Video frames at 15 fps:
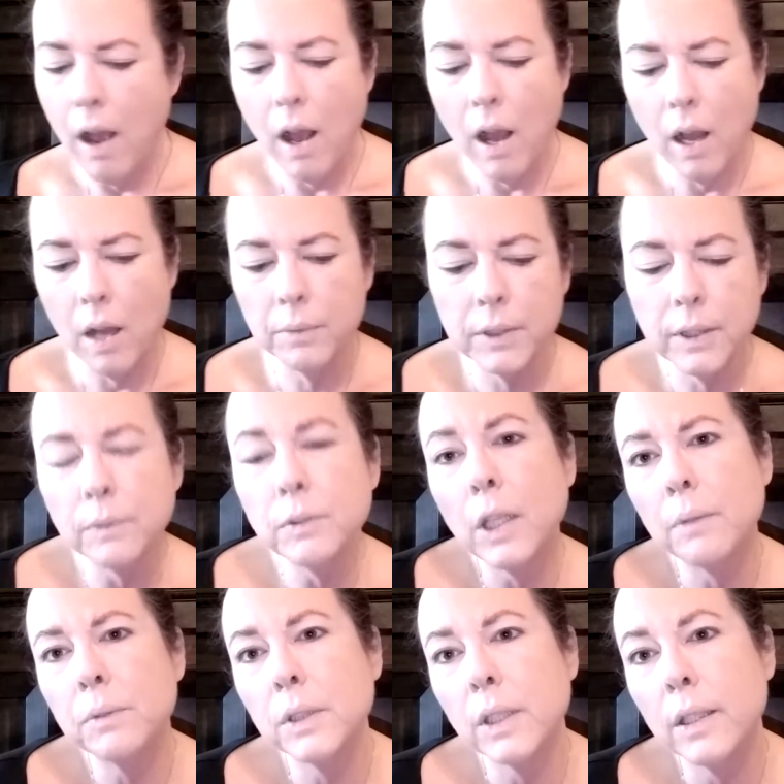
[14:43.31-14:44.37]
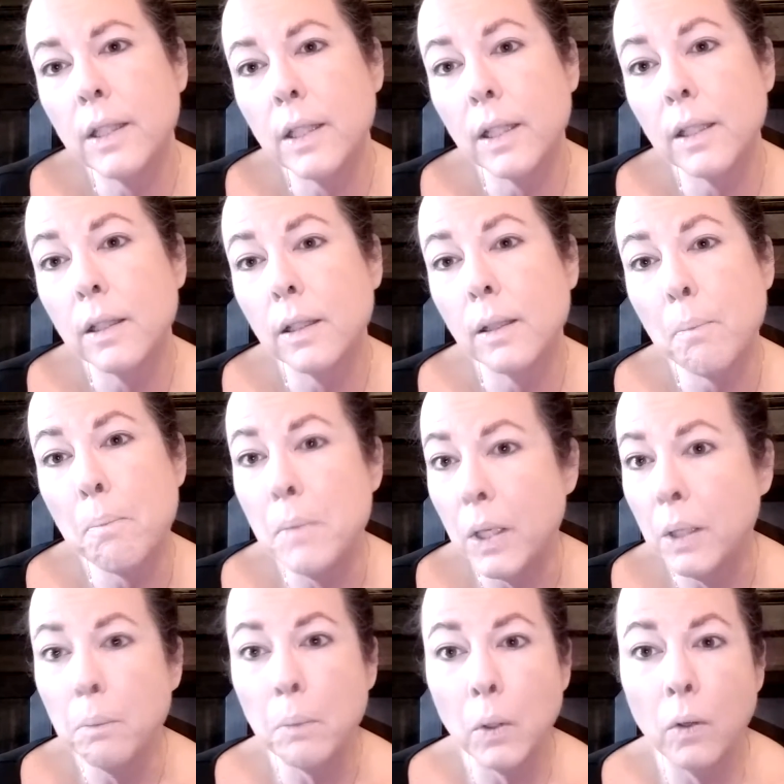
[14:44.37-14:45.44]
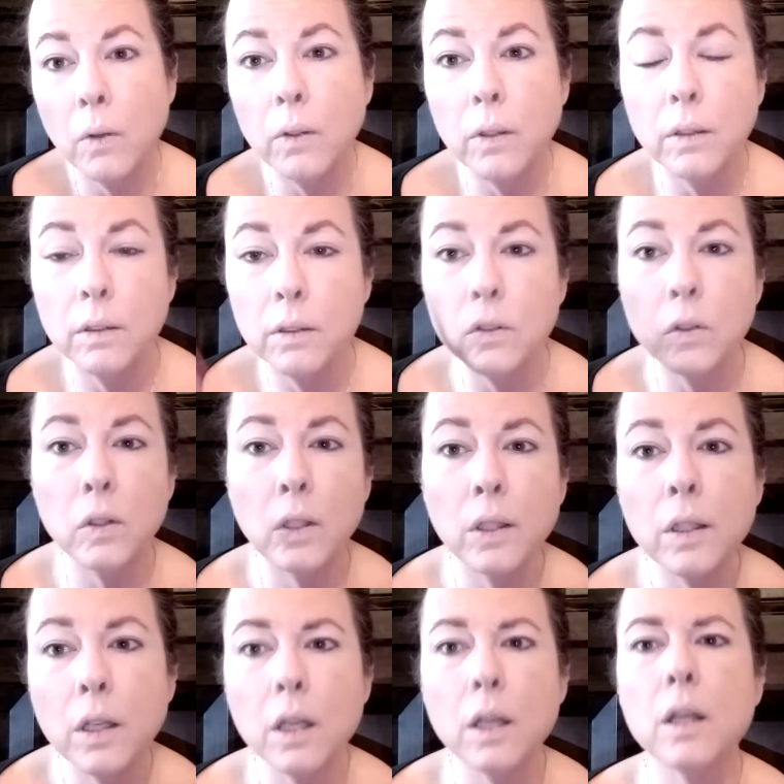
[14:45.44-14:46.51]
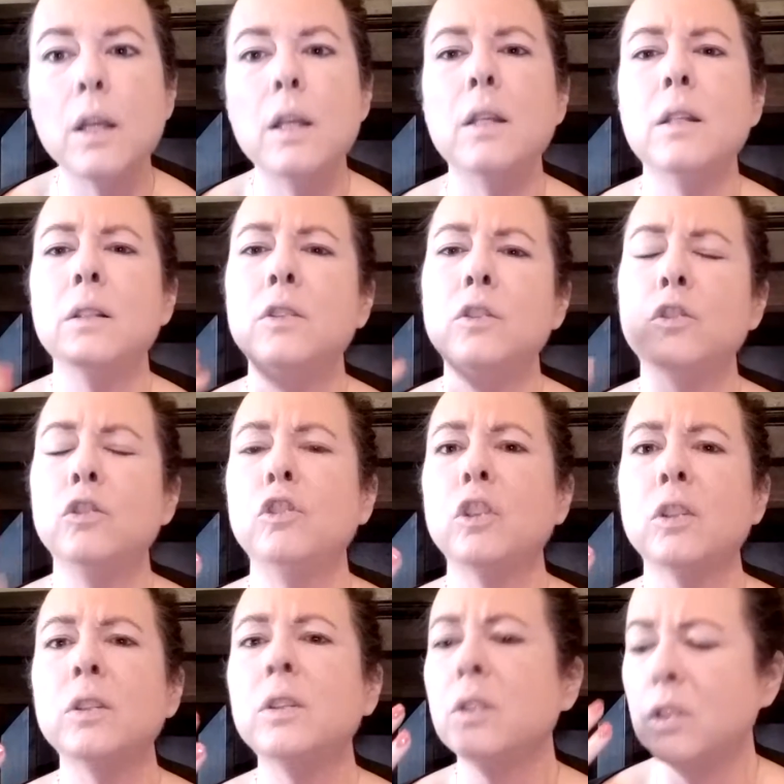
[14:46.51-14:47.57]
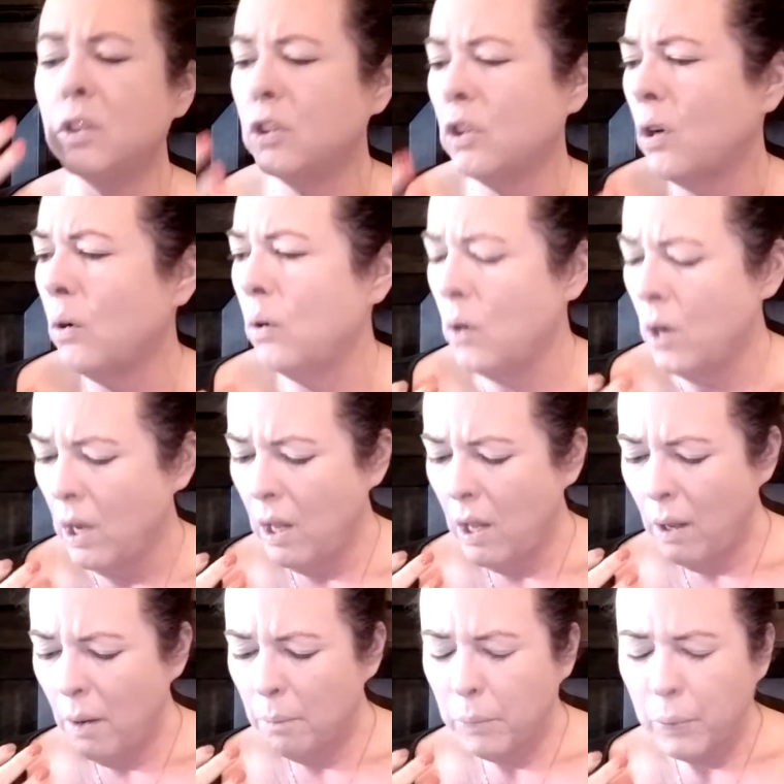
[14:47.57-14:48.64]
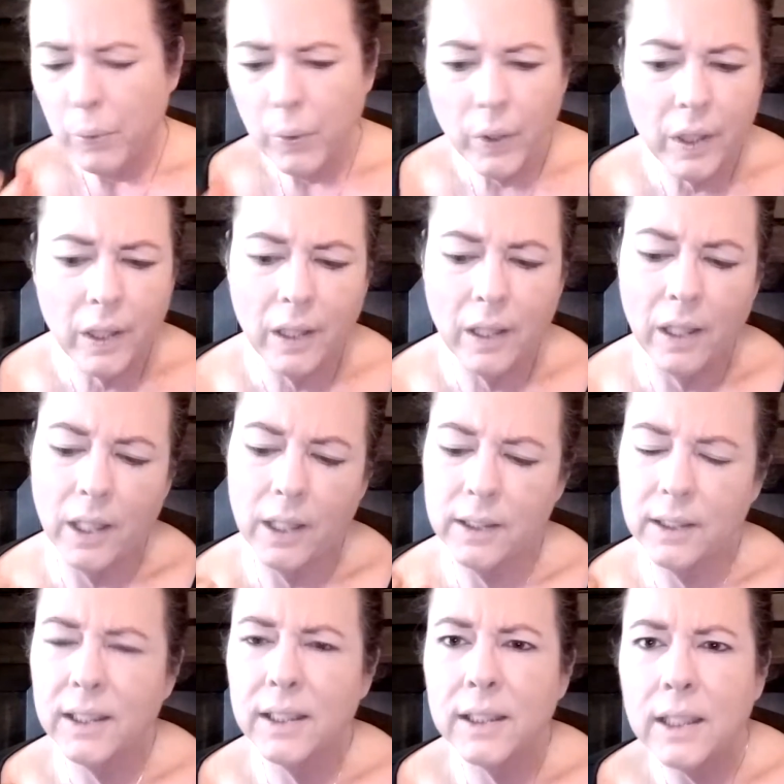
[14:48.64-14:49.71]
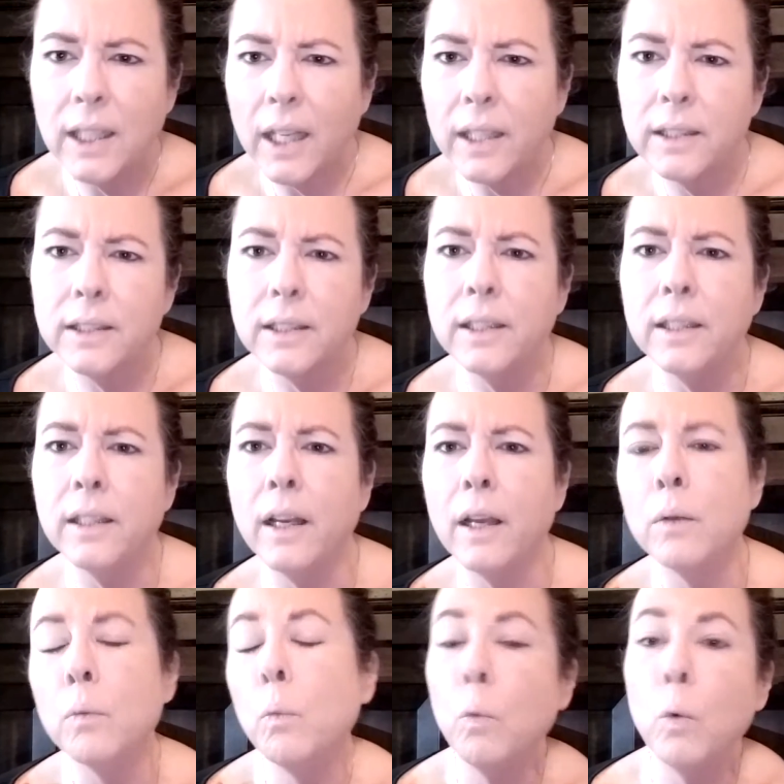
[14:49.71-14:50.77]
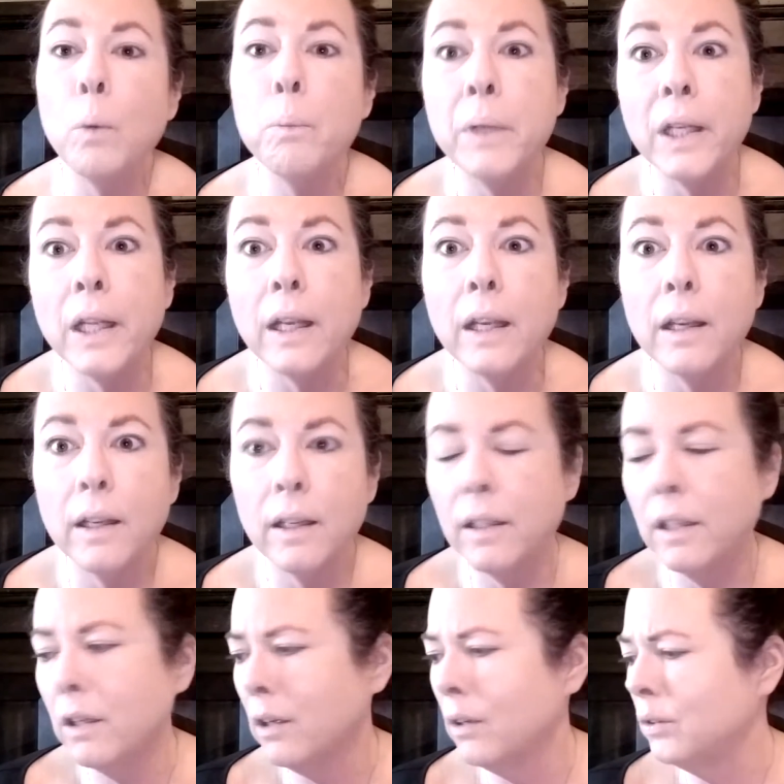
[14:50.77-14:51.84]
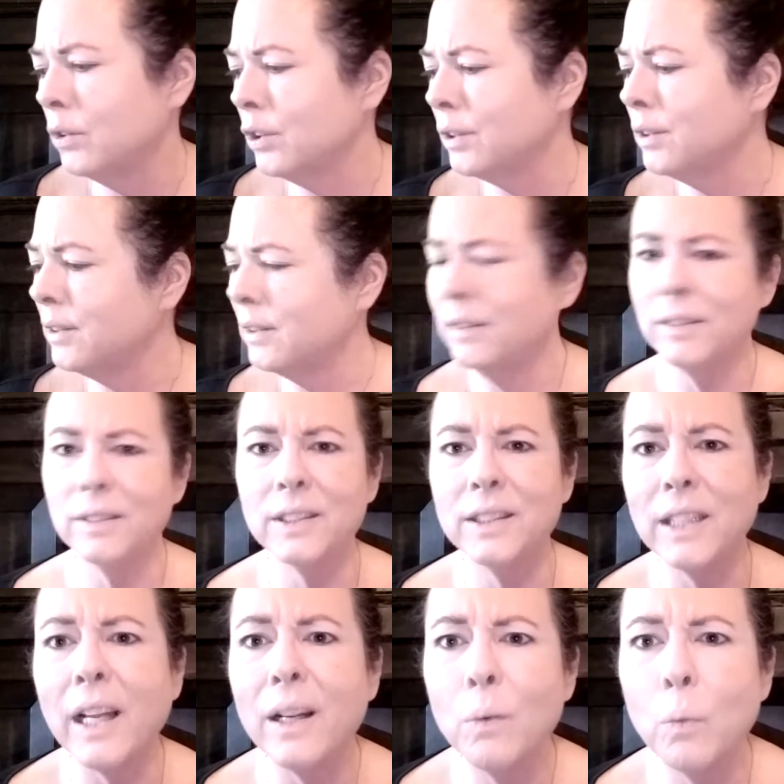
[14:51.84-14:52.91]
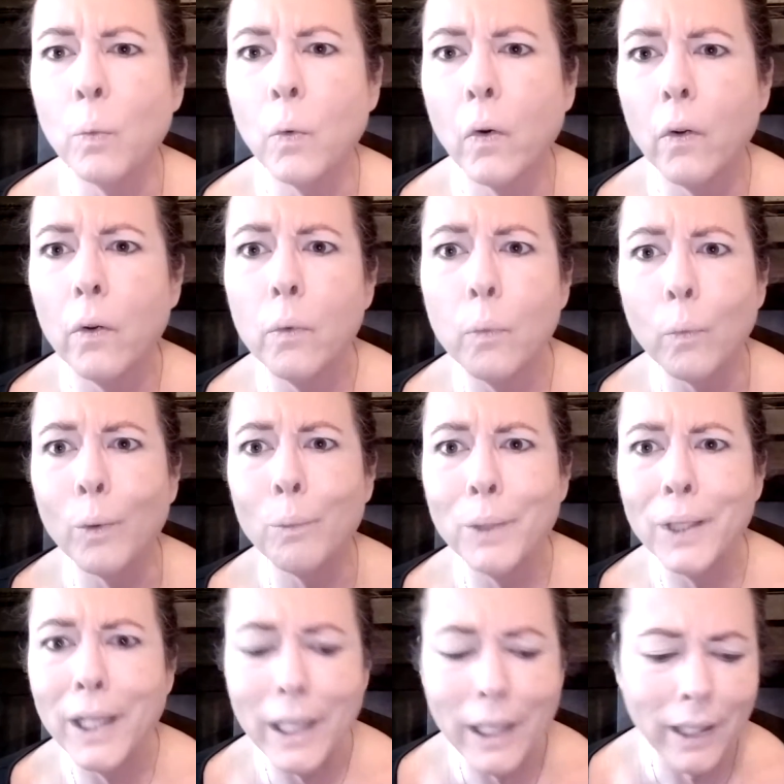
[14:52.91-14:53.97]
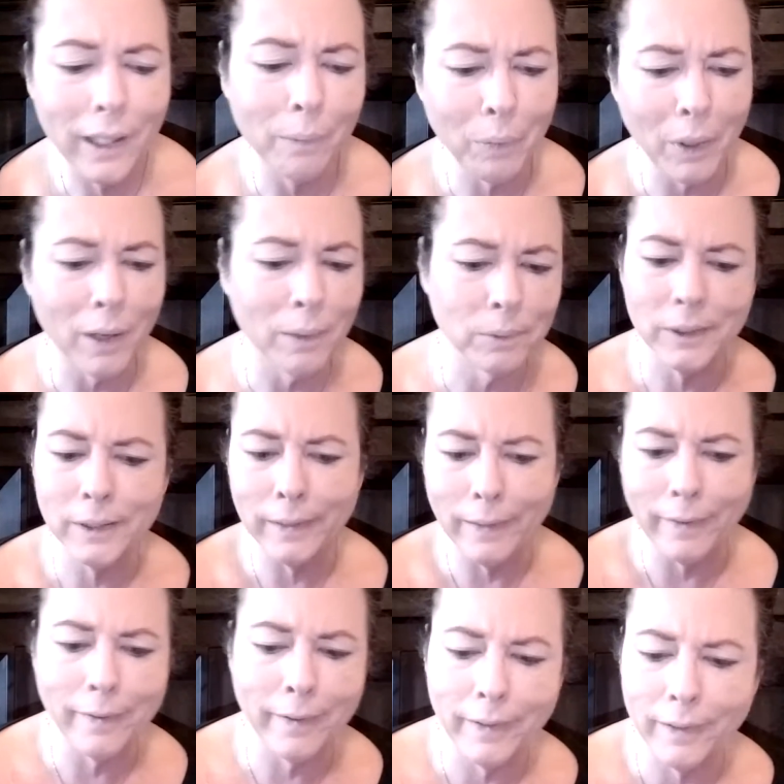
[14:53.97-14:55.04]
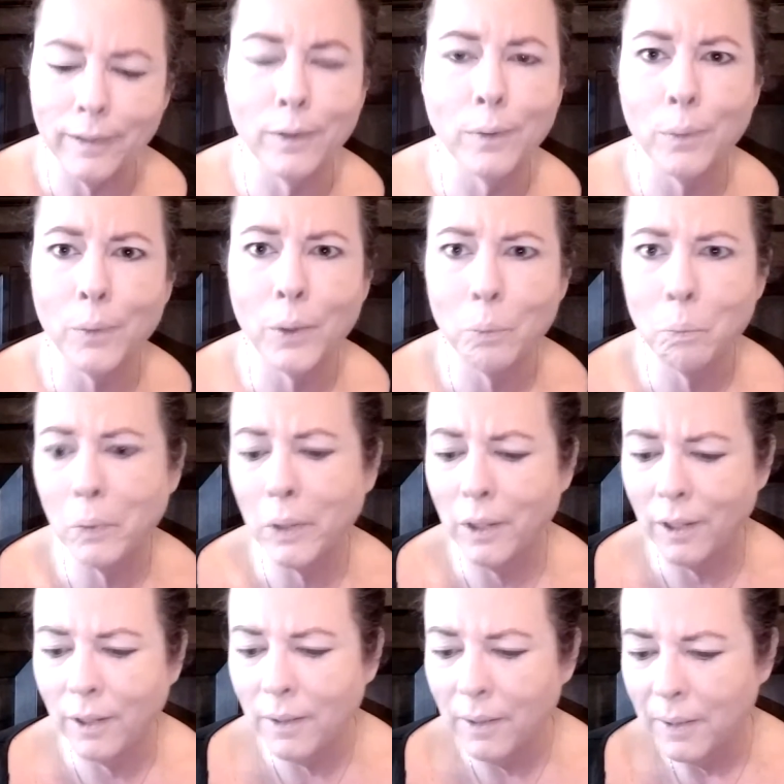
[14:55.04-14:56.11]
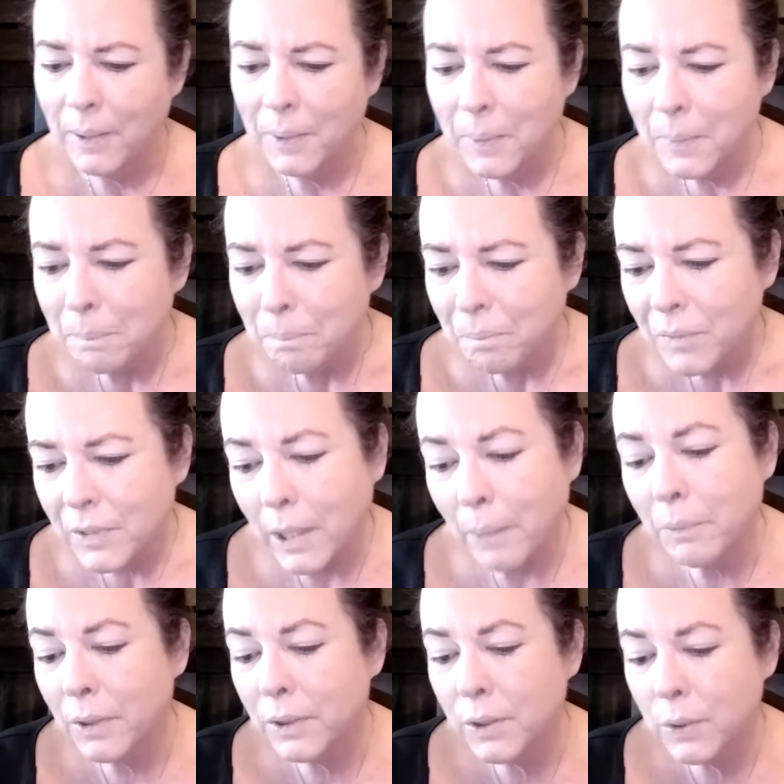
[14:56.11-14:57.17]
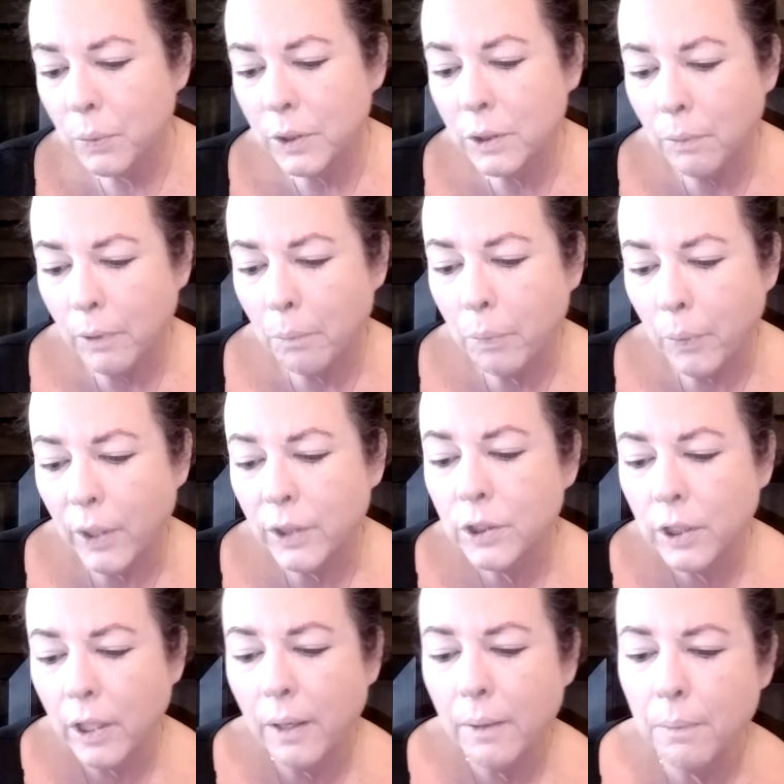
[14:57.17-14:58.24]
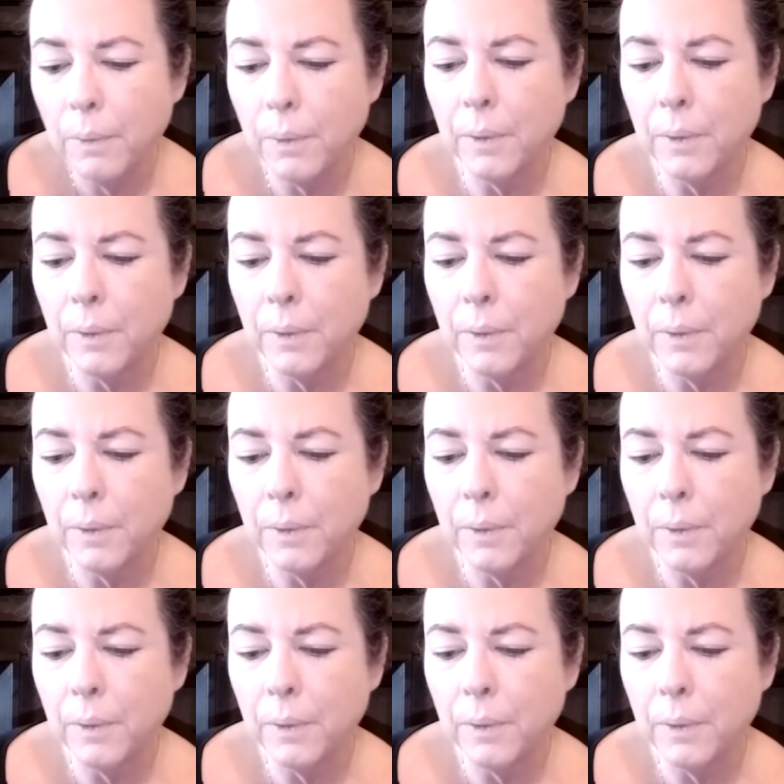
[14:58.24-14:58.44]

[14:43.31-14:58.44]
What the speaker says: Sometimes I think the minimal look is just so pretty and sexy and womany. Just, is that a word, womany? Probably not, knowing me. I'm going to switch my brush up.